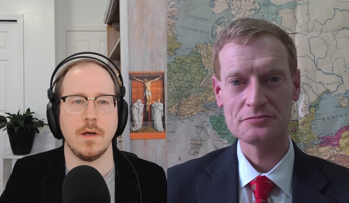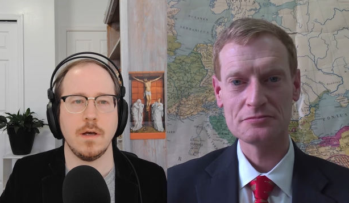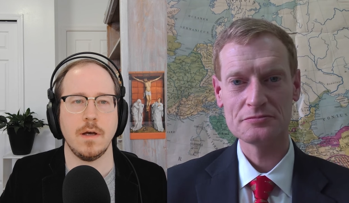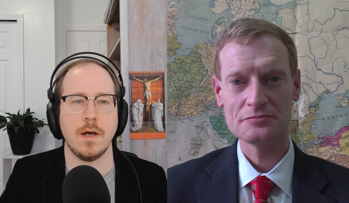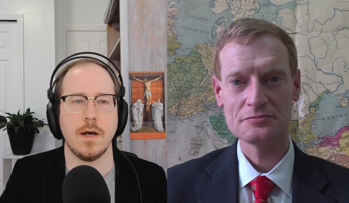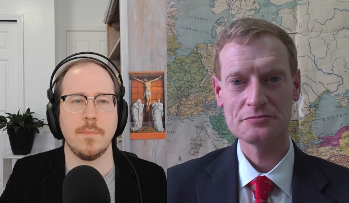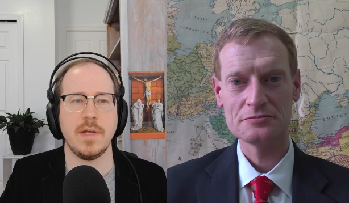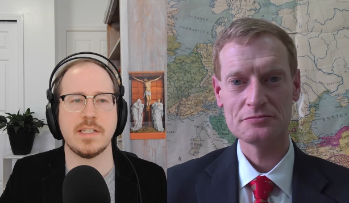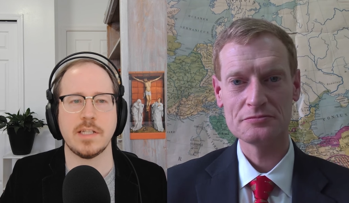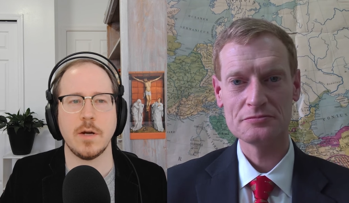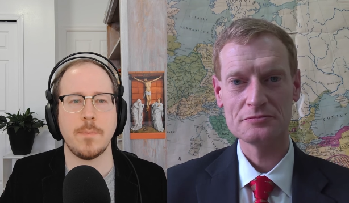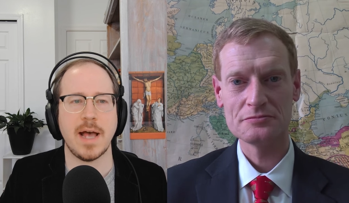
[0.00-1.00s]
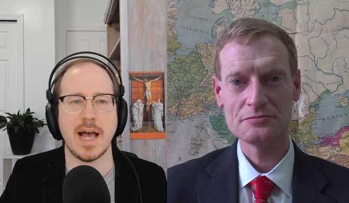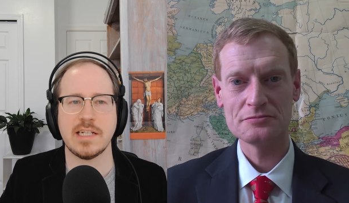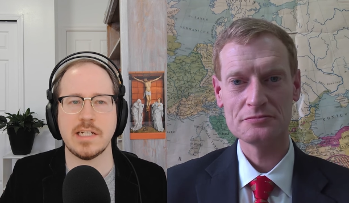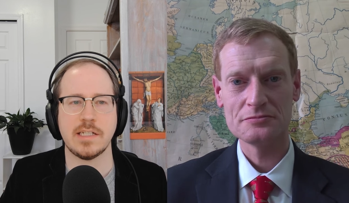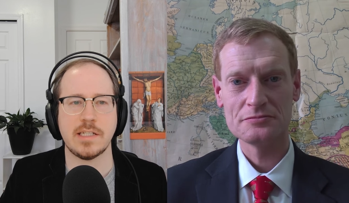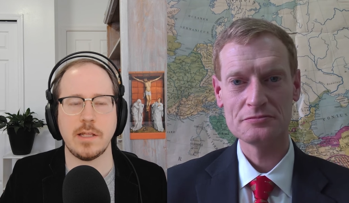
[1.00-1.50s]
Speaker 1: Um, is there a
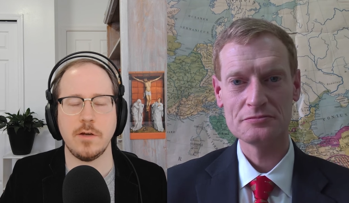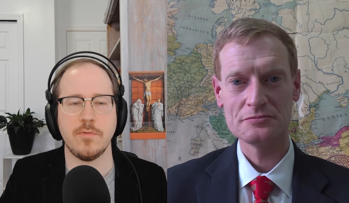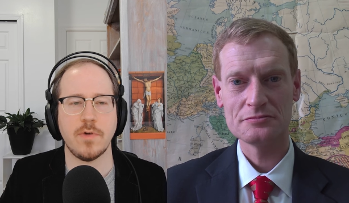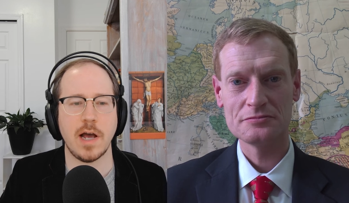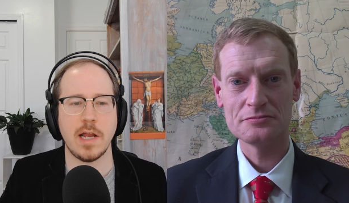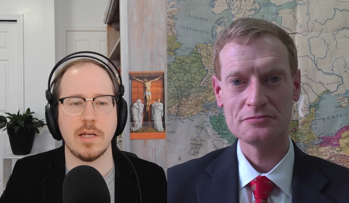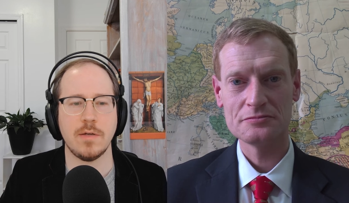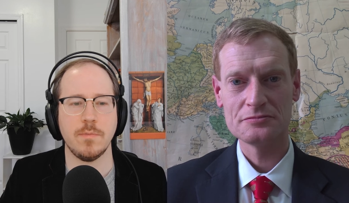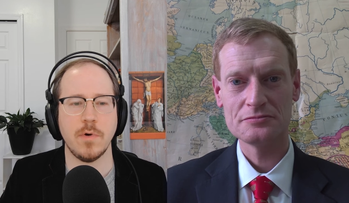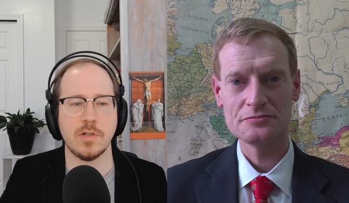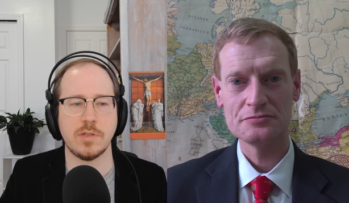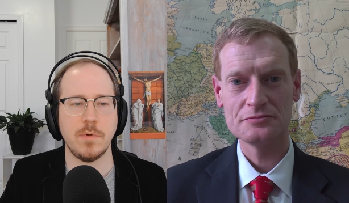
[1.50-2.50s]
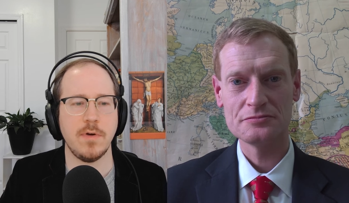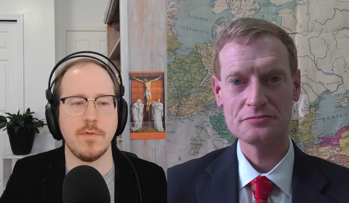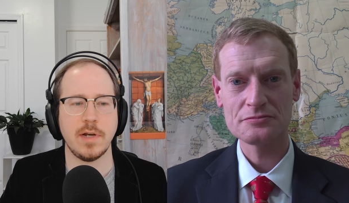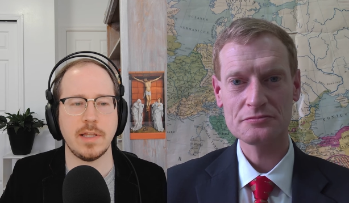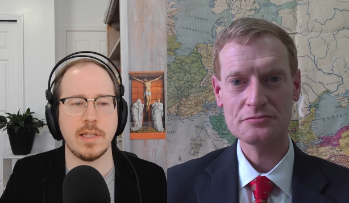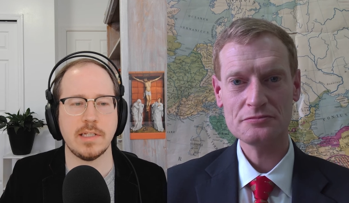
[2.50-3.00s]
passage that you find most
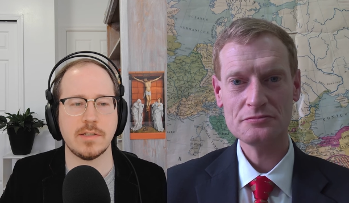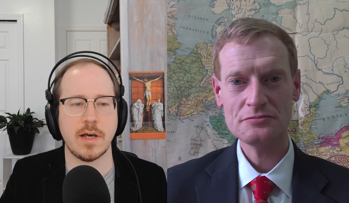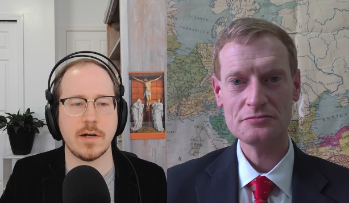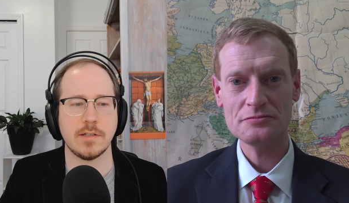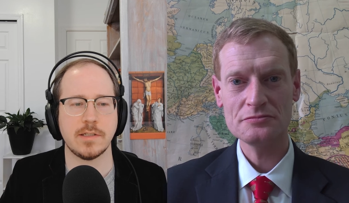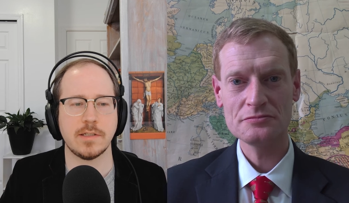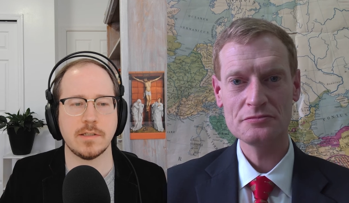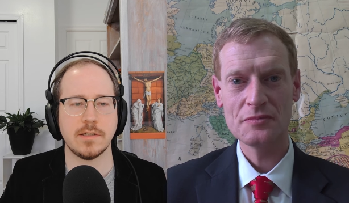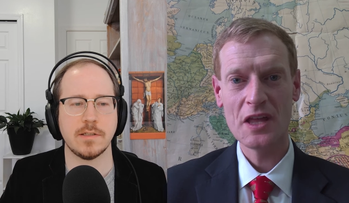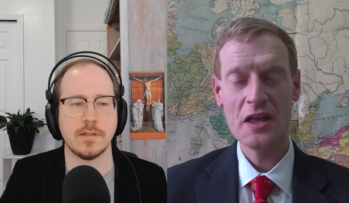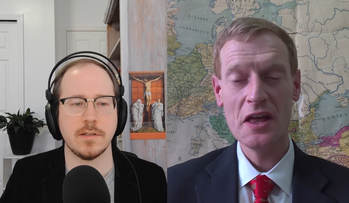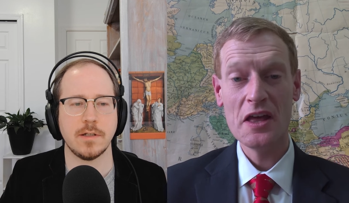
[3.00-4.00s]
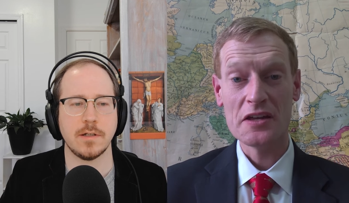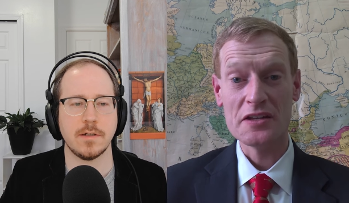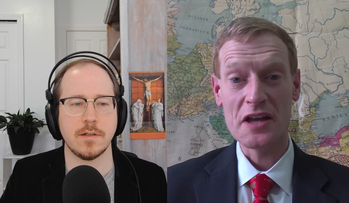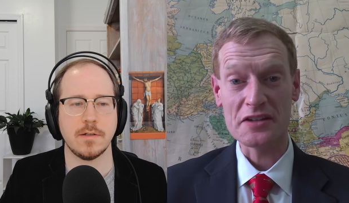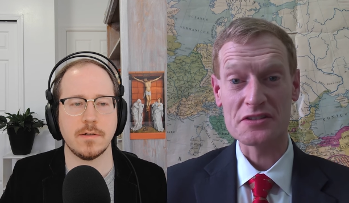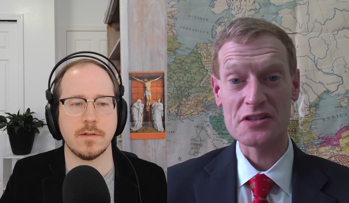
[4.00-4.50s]
moving in these letters?
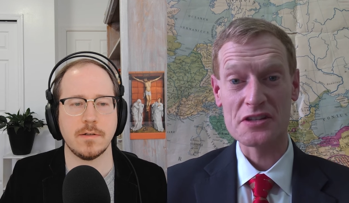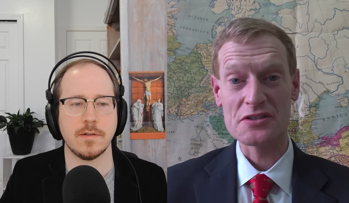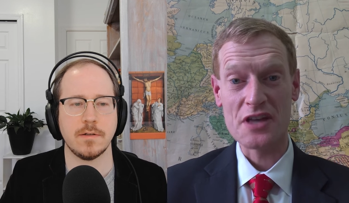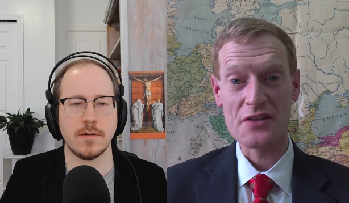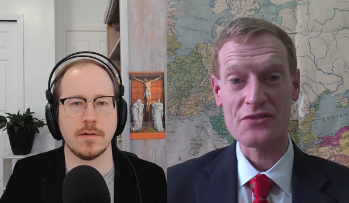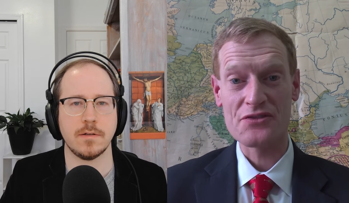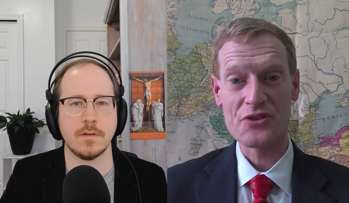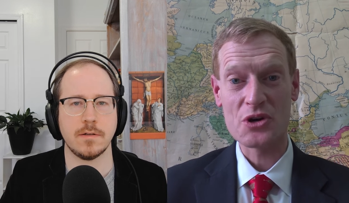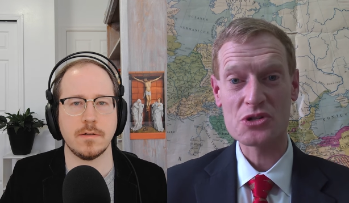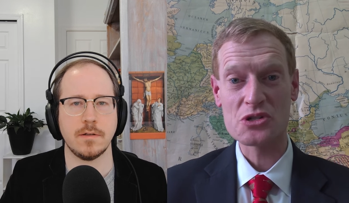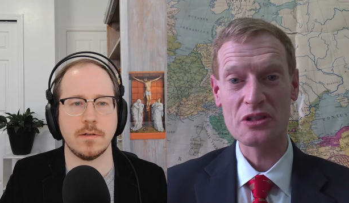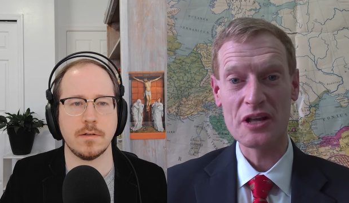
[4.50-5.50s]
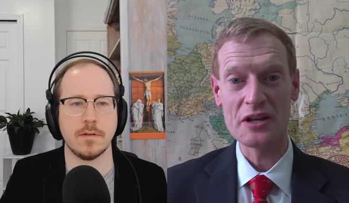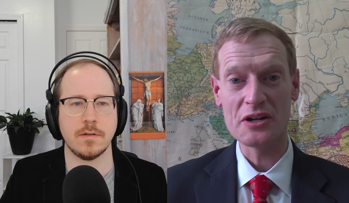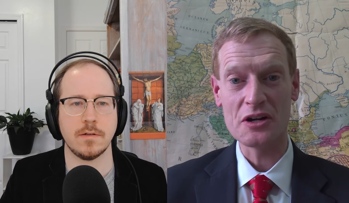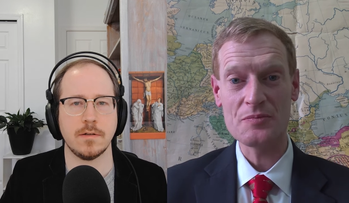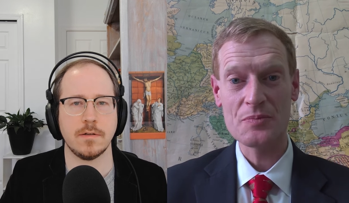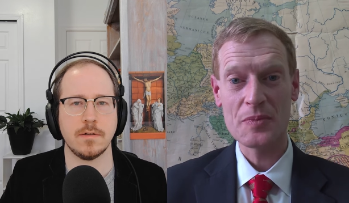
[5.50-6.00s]
Speaker 2: Yes, it's that first
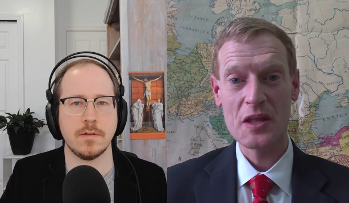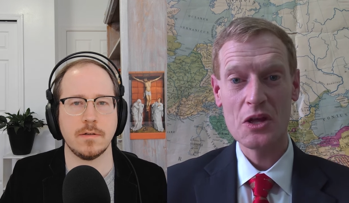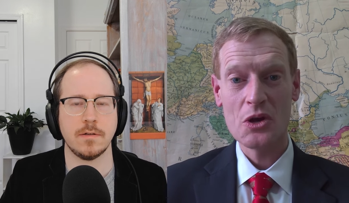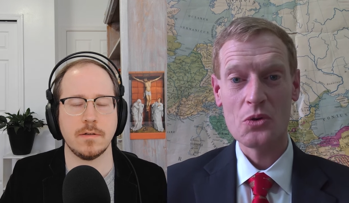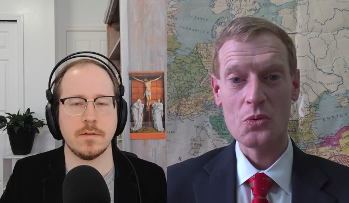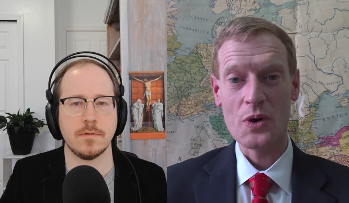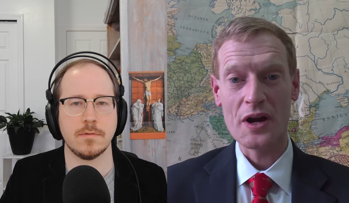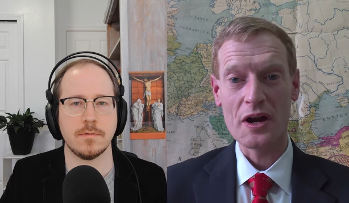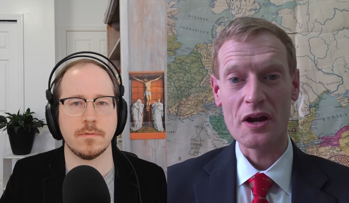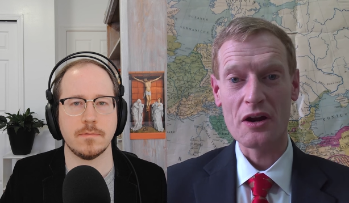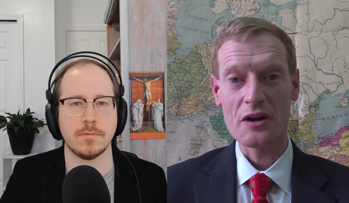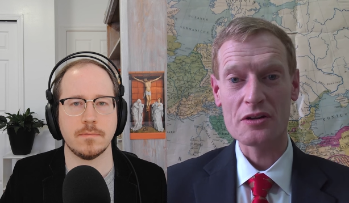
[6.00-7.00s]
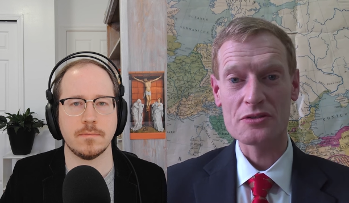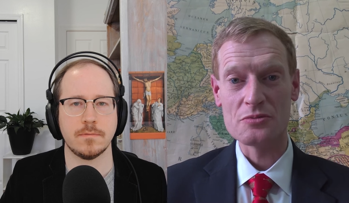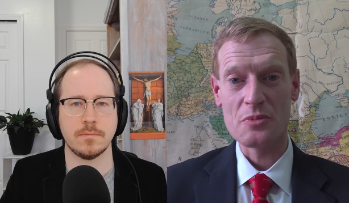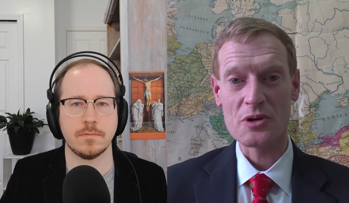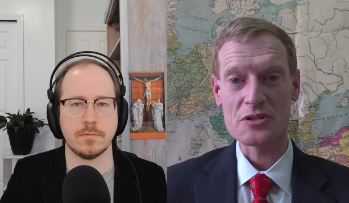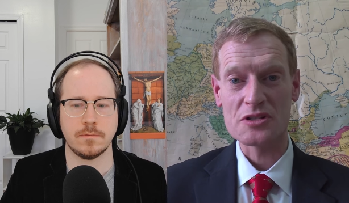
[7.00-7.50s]
letter where
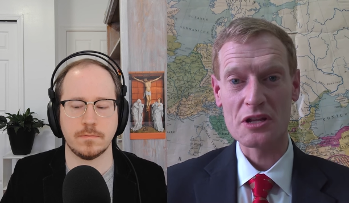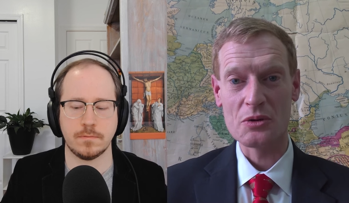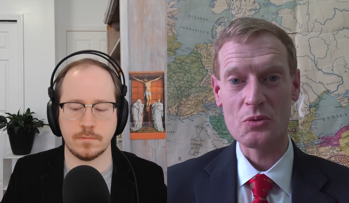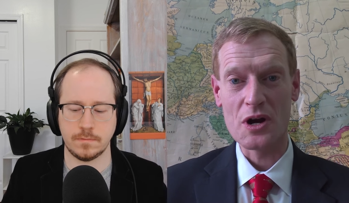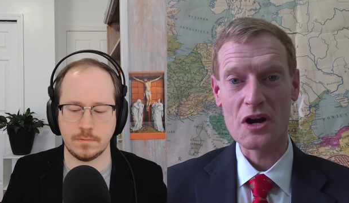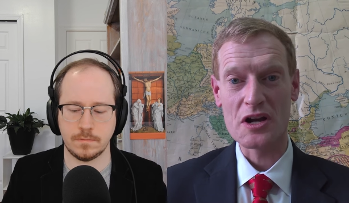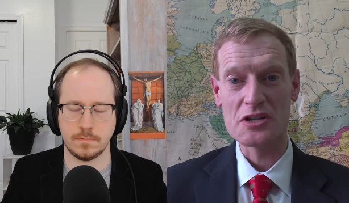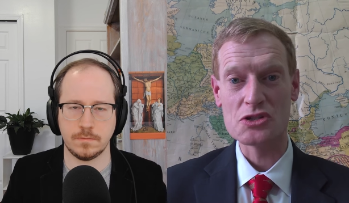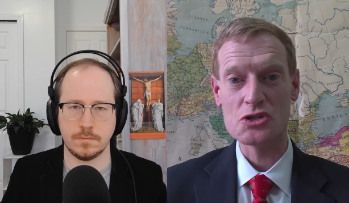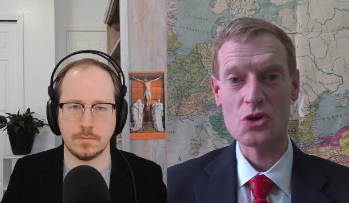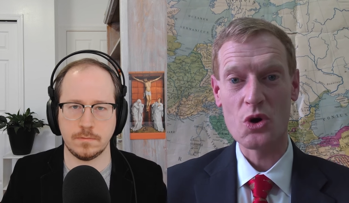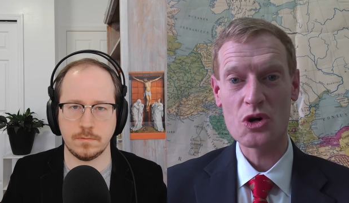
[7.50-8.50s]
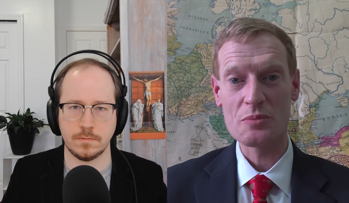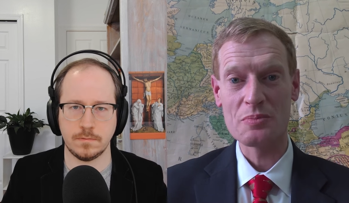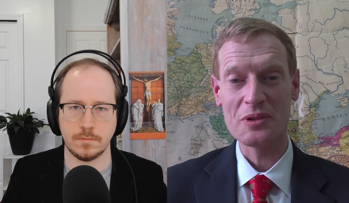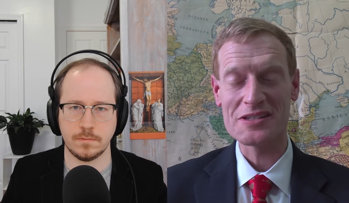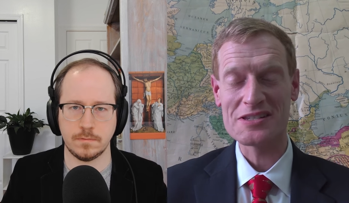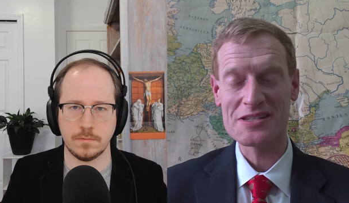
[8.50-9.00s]
to Marcella, where his daughter
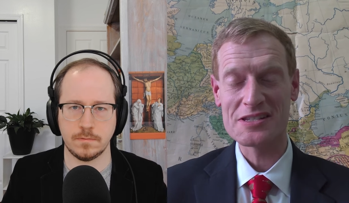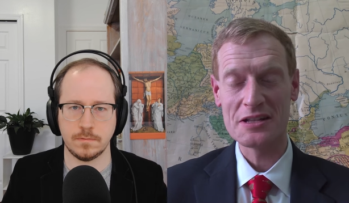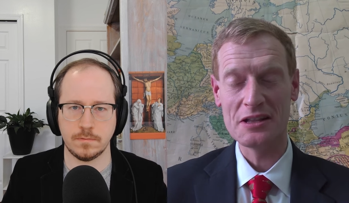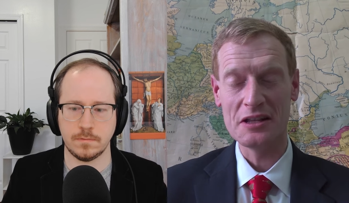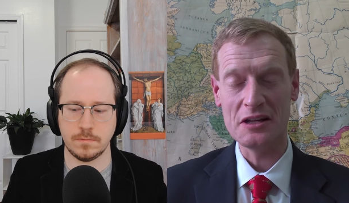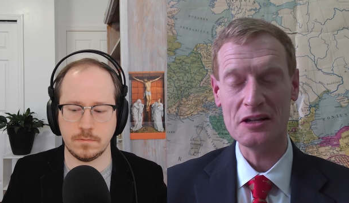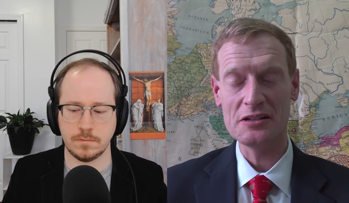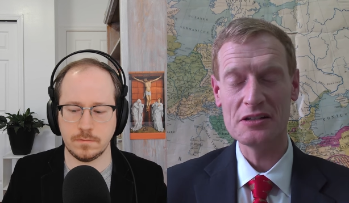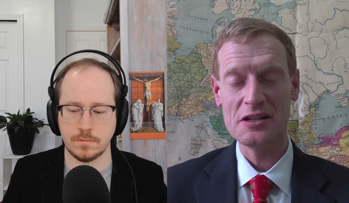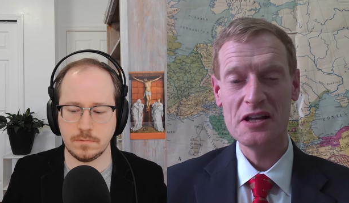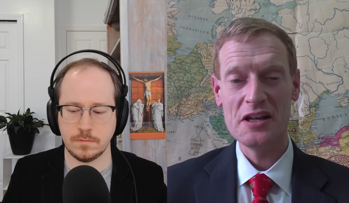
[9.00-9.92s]
Blasilla